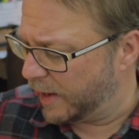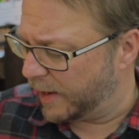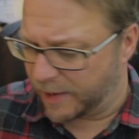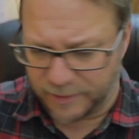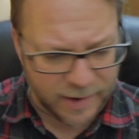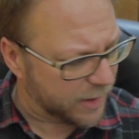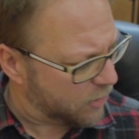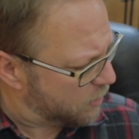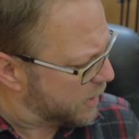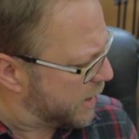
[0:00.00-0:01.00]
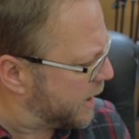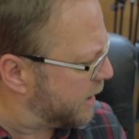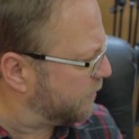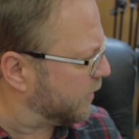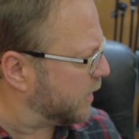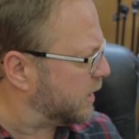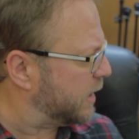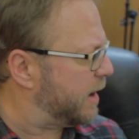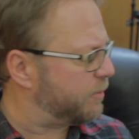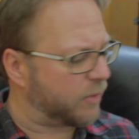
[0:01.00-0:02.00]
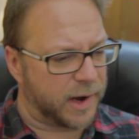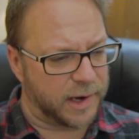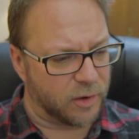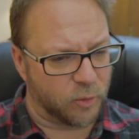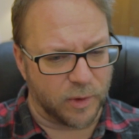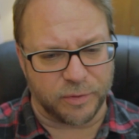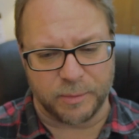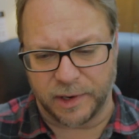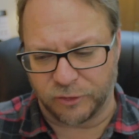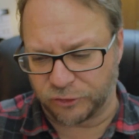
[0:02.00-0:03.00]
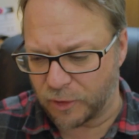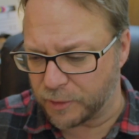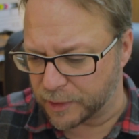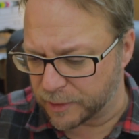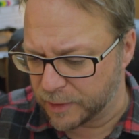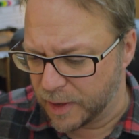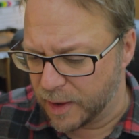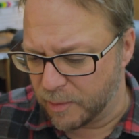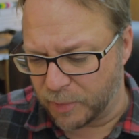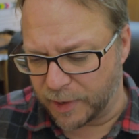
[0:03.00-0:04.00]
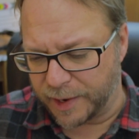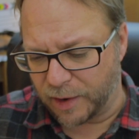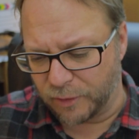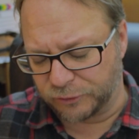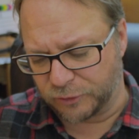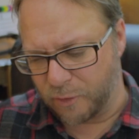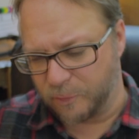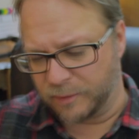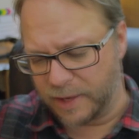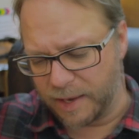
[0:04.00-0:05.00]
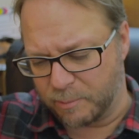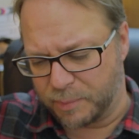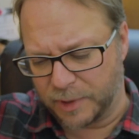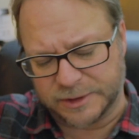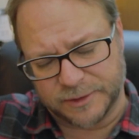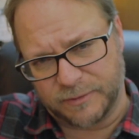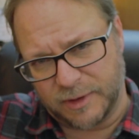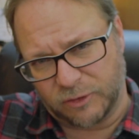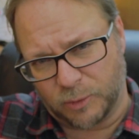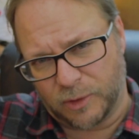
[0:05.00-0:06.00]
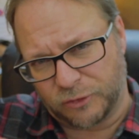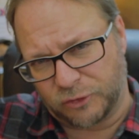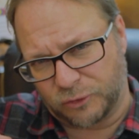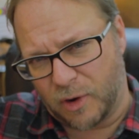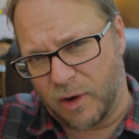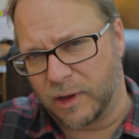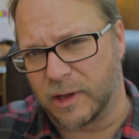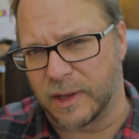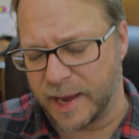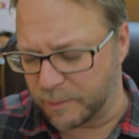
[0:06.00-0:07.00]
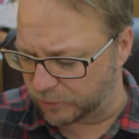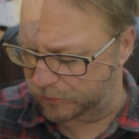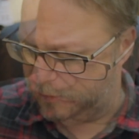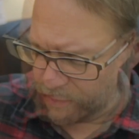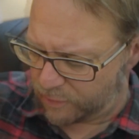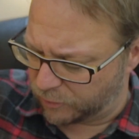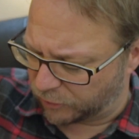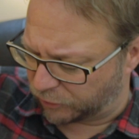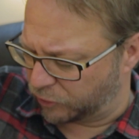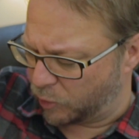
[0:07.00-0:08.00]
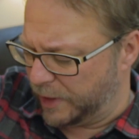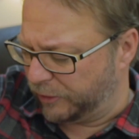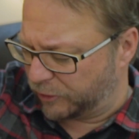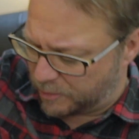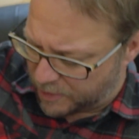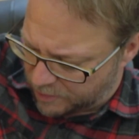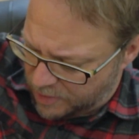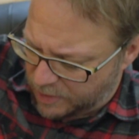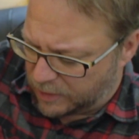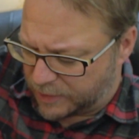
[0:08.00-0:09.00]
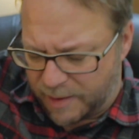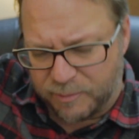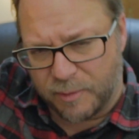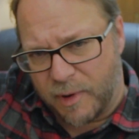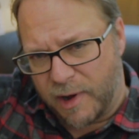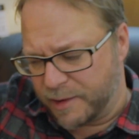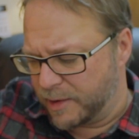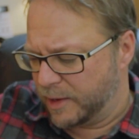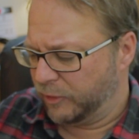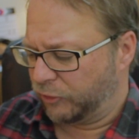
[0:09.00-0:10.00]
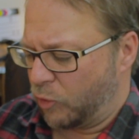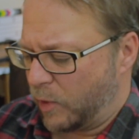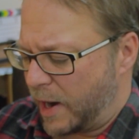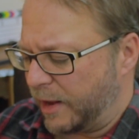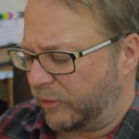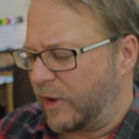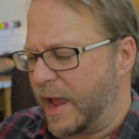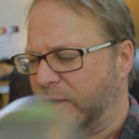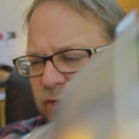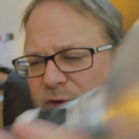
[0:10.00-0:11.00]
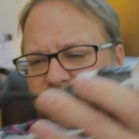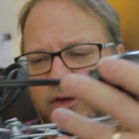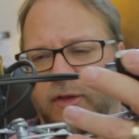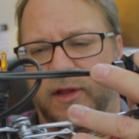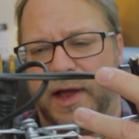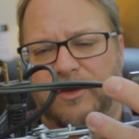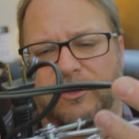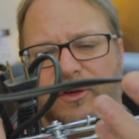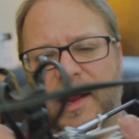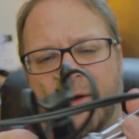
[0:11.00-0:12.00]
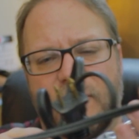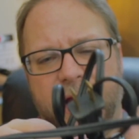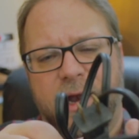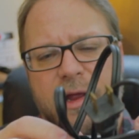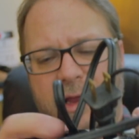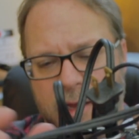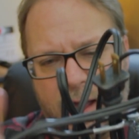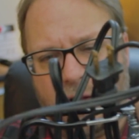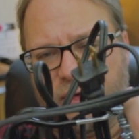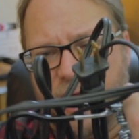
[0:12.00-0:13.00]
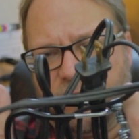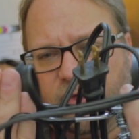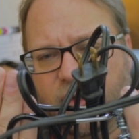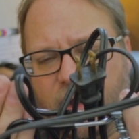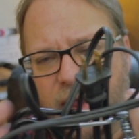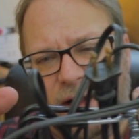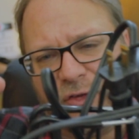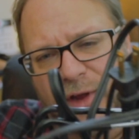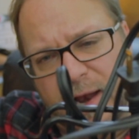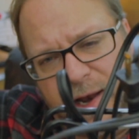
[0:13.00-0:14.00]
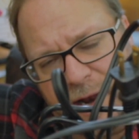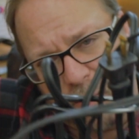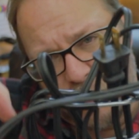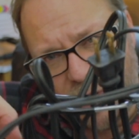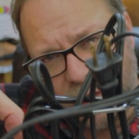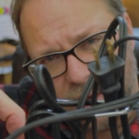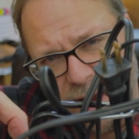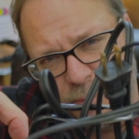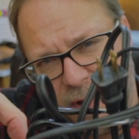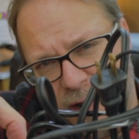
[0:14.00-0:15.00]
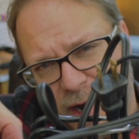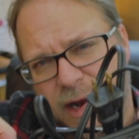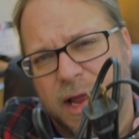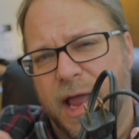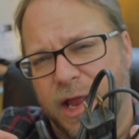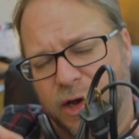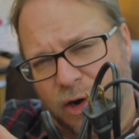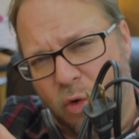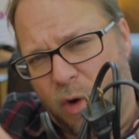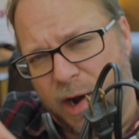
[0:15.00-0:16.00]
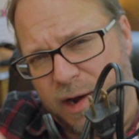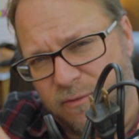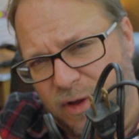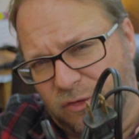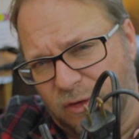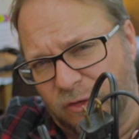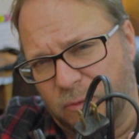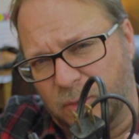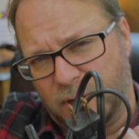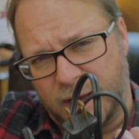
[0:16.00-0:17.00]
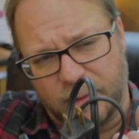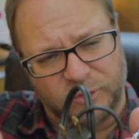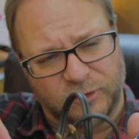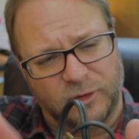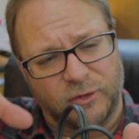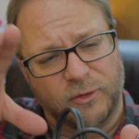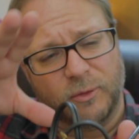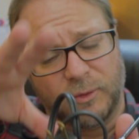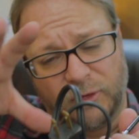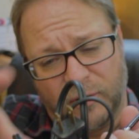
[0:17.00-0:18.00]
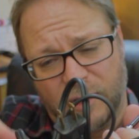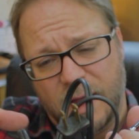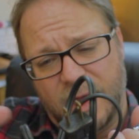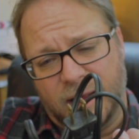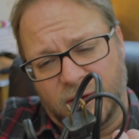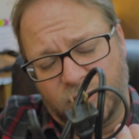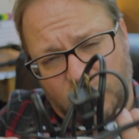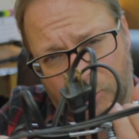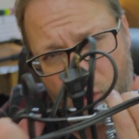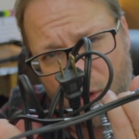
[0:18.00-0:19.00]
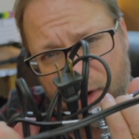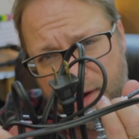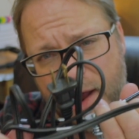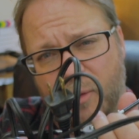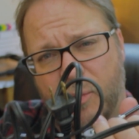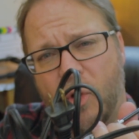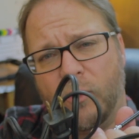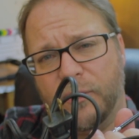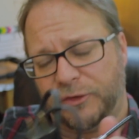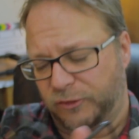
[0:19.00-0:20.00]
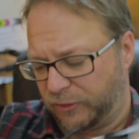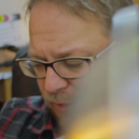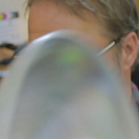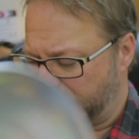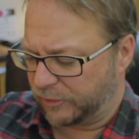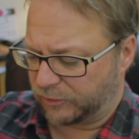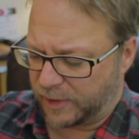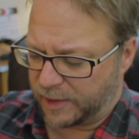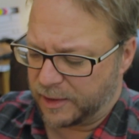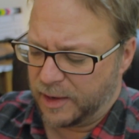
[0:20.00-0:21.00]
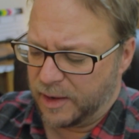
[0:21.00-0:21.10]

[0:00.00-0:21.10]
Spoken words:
And I don't have a clamp right here with me to show you, but I also got a bunch of these real strong clamps. You just squeeze them and clamp them on. So when I attach this to the light stand, right, I'll attach it to the light stand and then I'll put a clamp on it. And you're going to want to invest in some clamps to support and help hold this to the light stand.